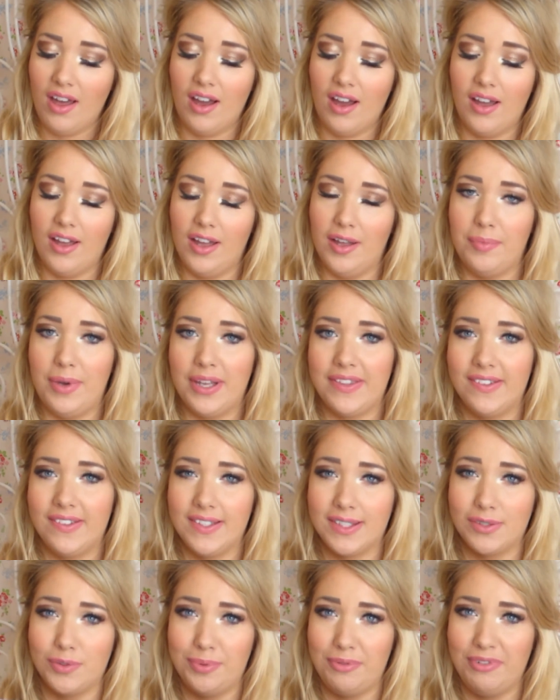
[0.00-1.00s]
I think
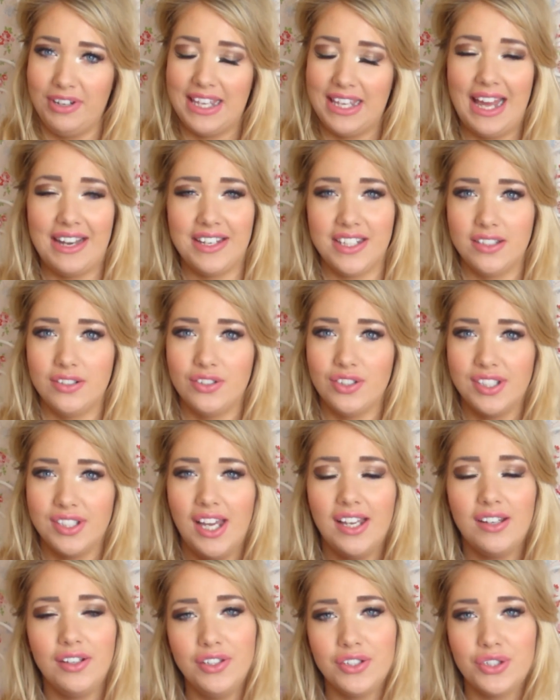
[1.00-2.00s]
this will be really handy to just
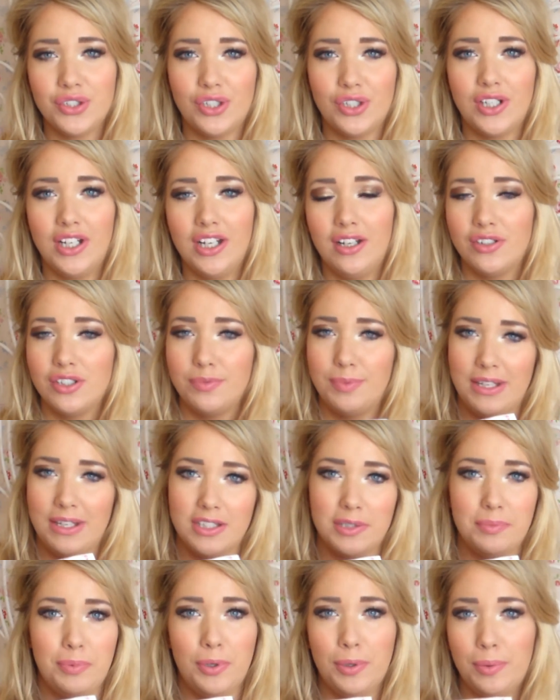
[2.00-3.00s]
hang on the door and I'll just be able
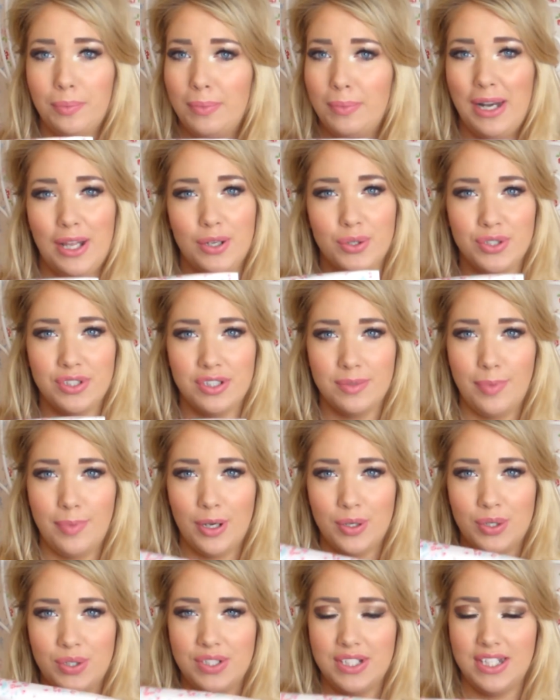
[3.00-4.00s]
to put my lotions and
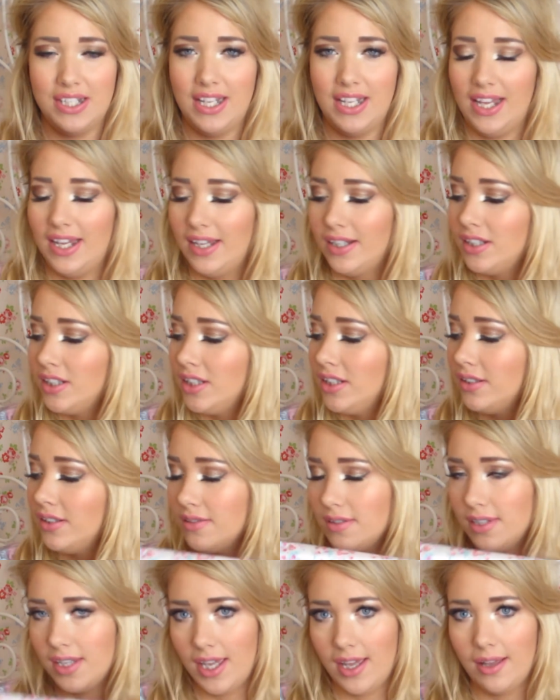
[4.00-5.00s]
potions in there.
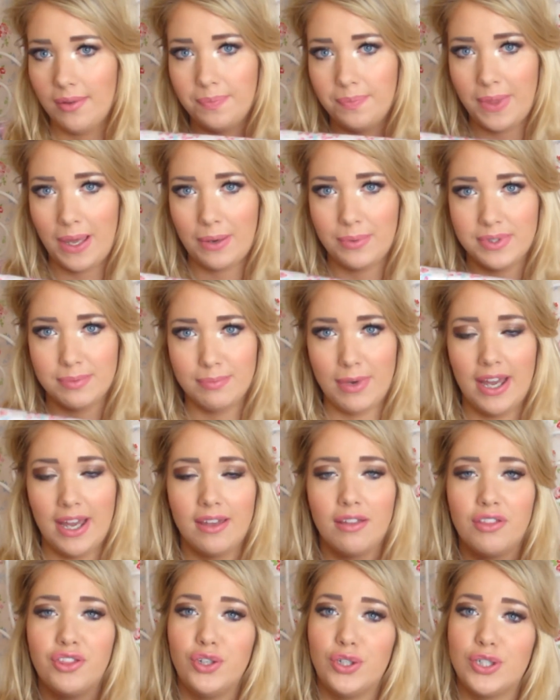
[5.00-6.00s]
So yeah, that was my
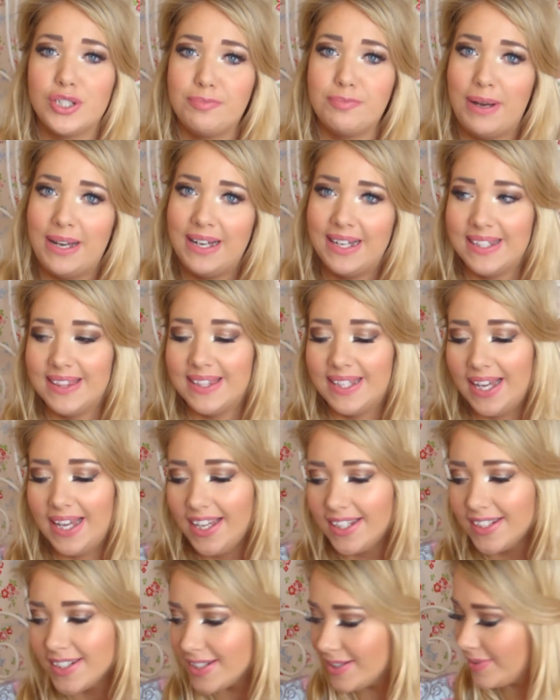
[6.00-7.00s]
thought behind
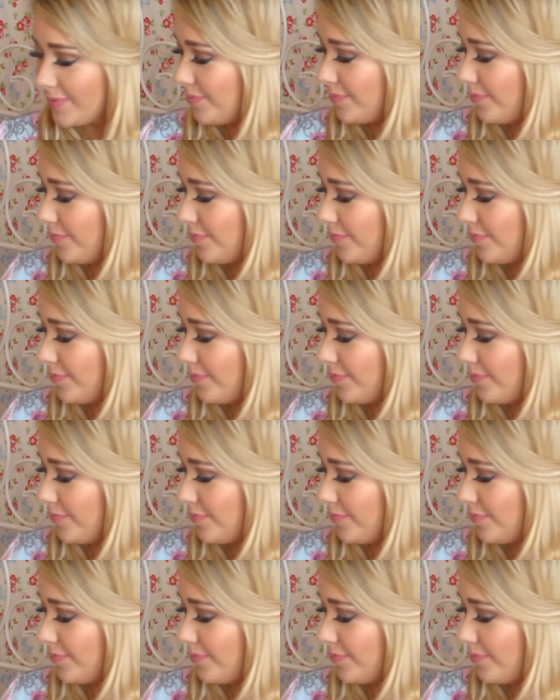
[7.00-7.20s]
that.